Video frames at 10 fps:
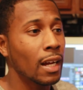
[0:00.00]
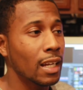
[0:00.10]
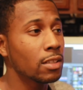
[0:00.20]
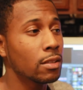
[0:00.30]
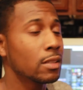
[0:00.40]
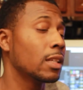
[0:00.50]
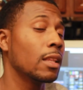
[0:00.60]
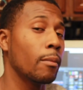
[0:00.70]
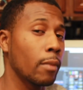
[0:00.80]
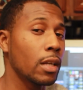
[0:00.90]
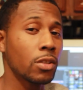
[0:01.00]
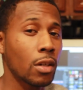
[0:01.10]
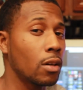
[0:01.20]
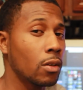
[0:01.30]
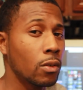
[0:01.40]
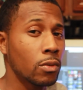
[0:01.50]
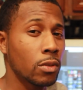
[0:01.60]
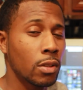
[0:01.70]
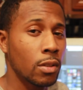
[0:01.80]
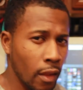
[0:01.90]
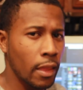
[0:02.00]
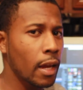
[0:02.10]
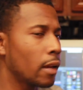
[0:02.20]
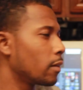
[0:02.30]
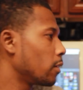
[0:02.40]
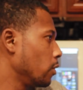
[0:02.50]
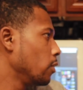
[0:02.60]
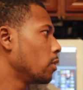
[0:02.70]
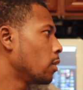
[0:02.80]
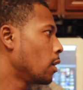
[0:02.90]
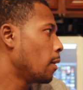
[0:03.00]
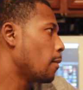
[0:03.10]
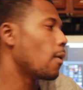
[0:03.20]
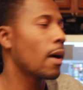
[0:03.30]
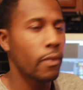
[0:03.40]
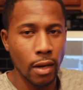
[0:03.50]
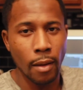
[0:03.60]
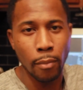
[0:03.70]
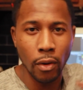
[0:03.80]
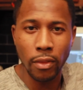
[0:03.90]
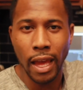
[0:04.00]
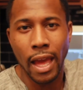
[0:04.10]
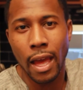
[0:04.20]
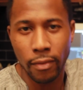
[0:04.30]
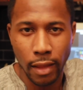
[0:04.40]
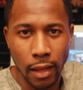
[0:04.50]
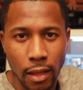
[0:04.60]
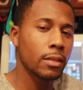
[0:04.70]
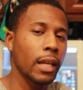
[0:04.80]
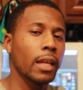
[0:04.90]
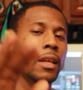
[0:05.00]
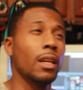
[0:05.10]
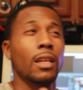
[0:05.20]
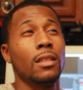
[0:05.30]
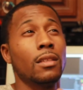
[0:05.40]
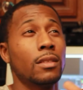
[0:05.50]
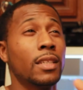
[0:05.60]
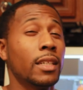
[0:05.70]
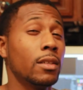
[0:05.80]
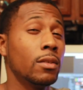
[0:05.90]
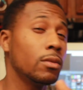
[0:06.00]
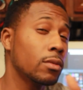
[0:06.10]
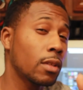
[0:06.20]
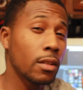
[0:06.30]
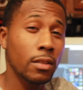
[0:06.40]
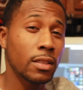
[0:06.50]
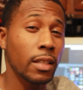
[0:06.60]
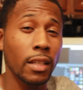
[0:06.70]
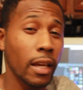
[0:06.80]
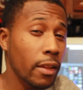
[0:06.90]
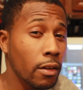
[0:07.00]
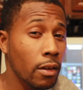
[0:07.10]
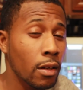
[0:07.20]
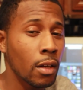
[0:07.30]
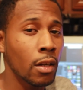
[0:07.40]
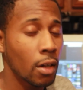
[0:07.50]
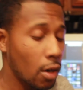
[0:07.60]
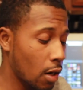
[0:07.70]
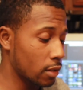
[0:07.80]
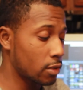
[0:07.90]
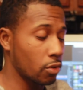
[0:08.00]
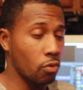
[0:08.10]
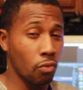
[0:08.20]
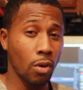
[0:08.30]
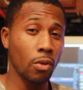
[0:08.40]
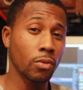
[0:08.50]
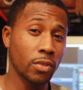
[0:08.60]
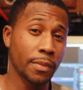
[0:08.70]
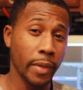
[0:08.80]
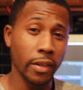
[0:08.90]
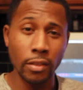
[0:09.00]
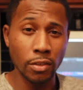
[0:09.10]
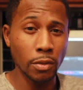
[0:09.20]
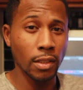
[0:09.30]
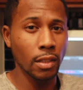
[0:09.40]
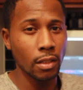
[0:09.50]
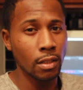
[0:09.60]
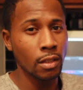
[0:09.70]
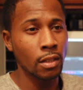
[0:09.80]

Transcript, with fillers: I guess you can say the major goals that my wife and I both have like entailed together are to grow spiritually,